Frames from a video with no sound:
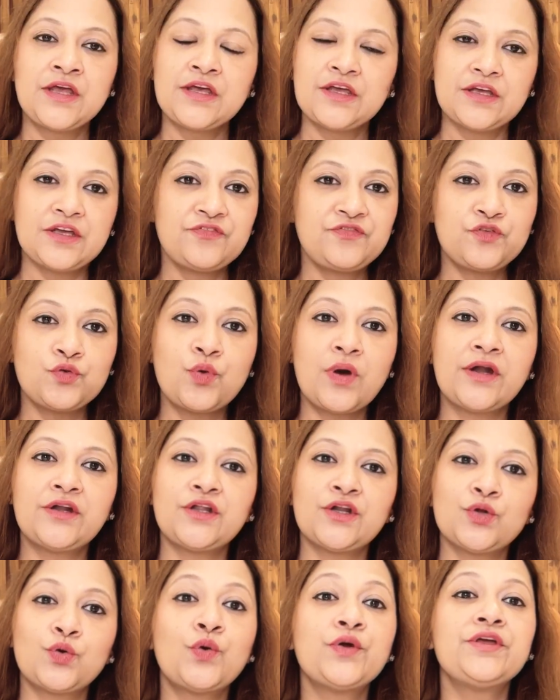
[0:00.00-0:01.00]
If you
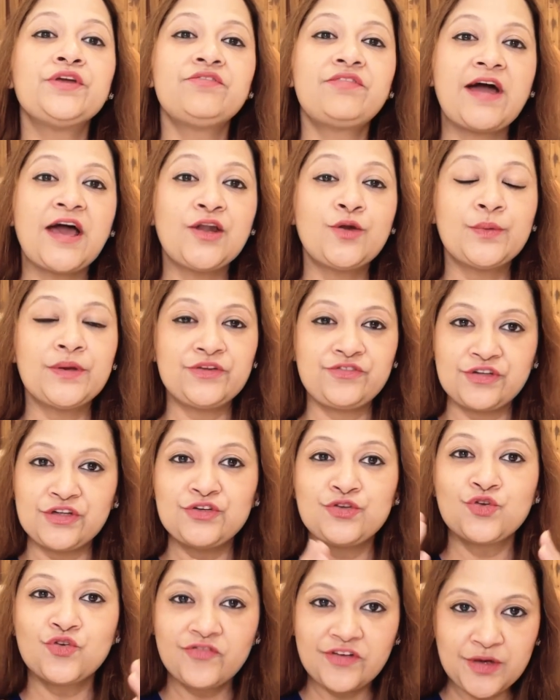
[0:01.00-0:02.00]
undergo
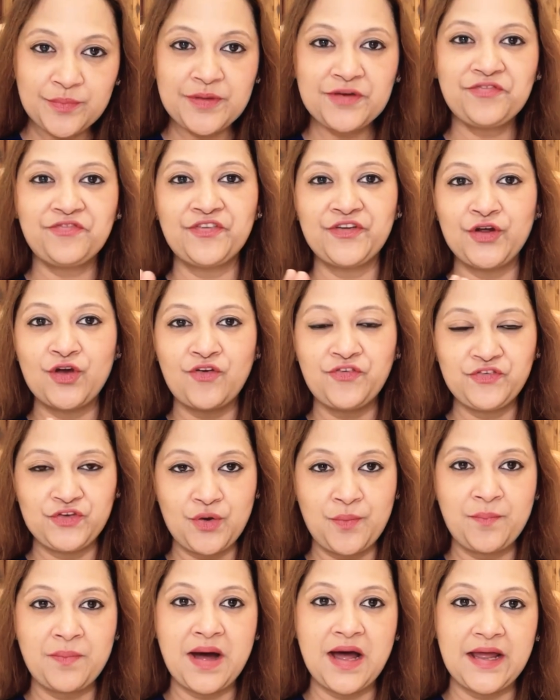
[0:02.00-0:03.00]
evaluation, you will be free of
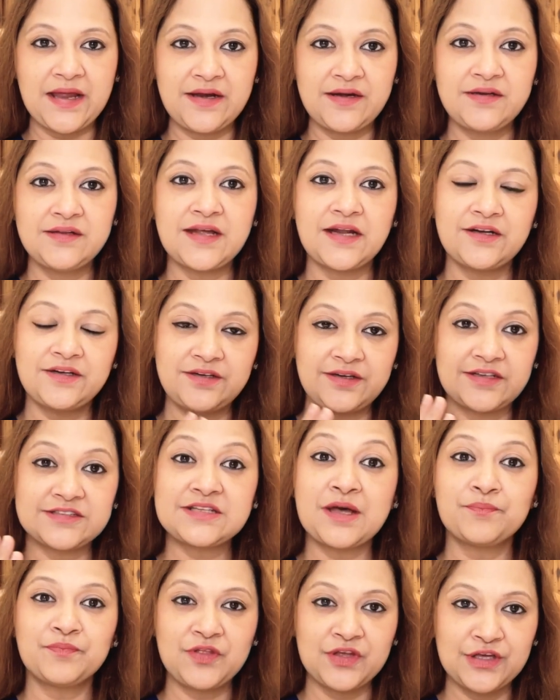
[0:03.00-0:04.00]
your mind that
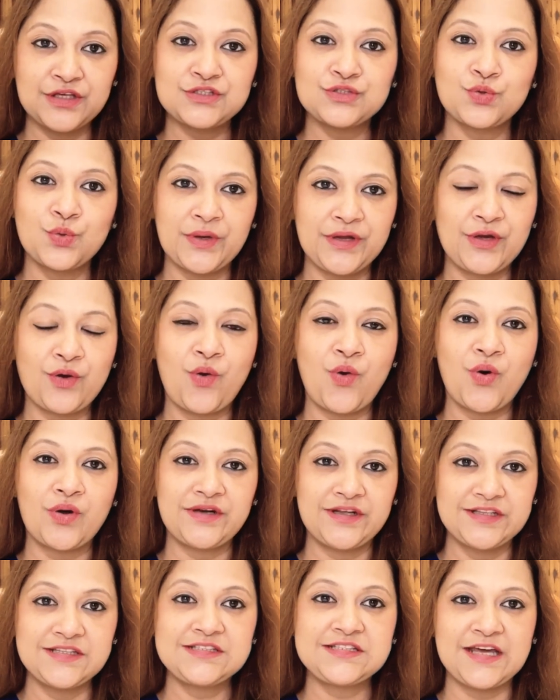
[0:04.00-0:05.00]
something is going
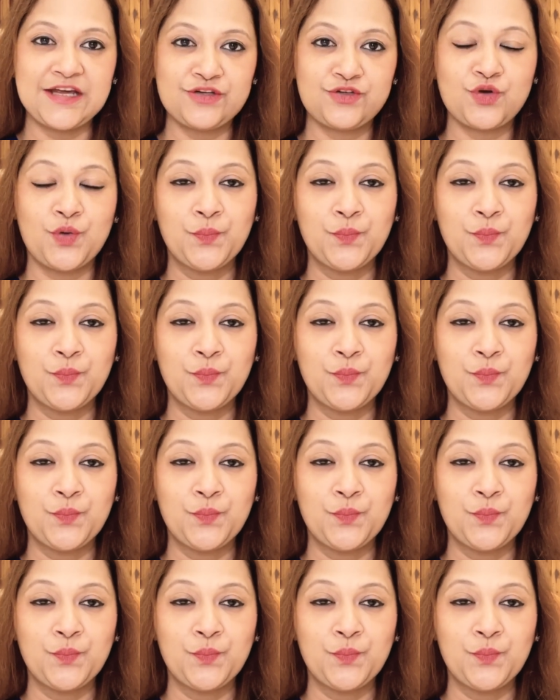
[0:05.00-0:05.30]
on inside your